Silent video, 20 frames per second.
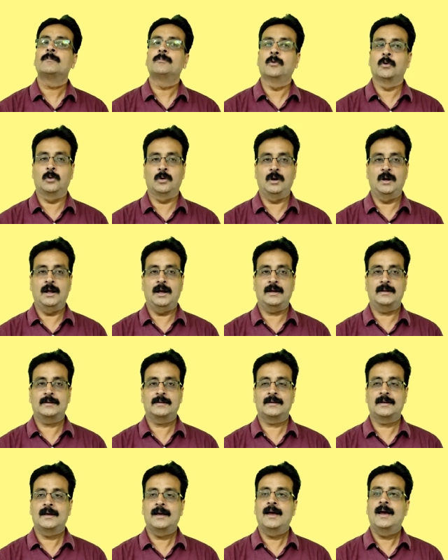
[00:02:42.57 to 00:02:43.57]
pole
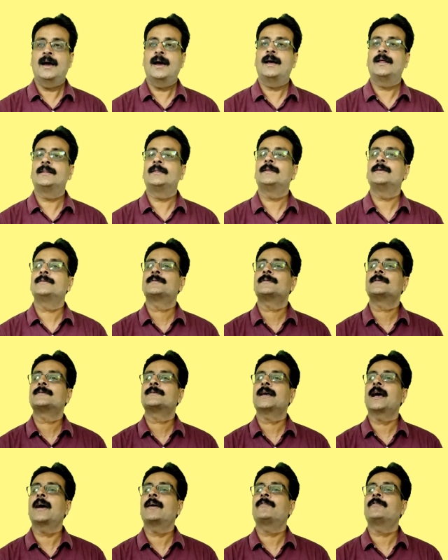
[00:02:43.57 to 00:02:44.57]
length and this
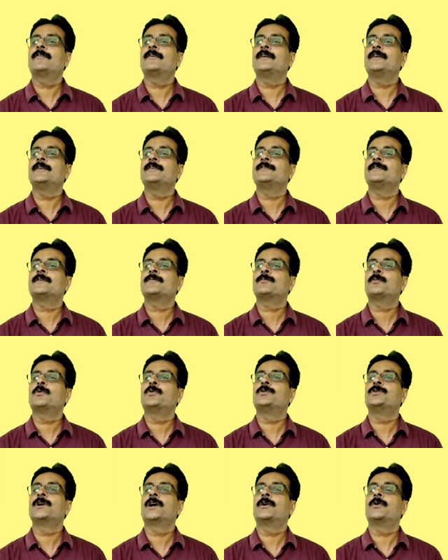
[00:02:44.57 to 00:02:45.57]
is FE is the
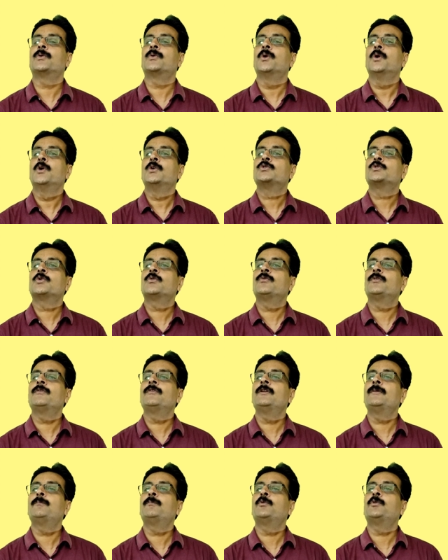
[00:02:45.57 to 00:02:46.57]
pole shadow so we
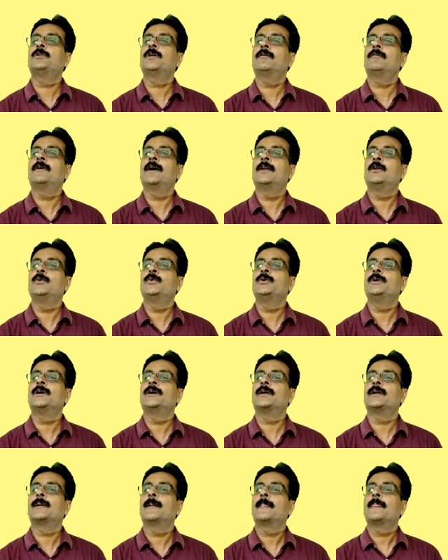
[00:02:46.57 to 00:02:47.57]
will put the value
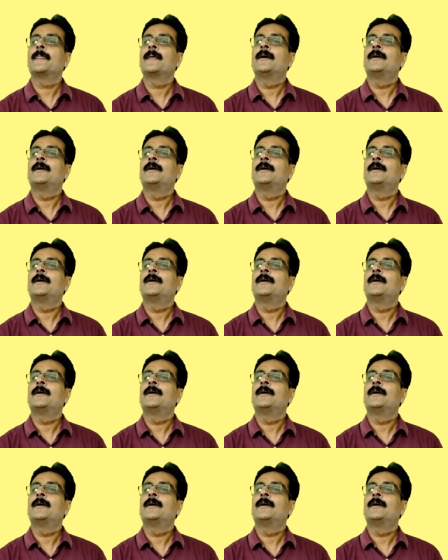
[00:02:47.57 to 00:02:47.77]
here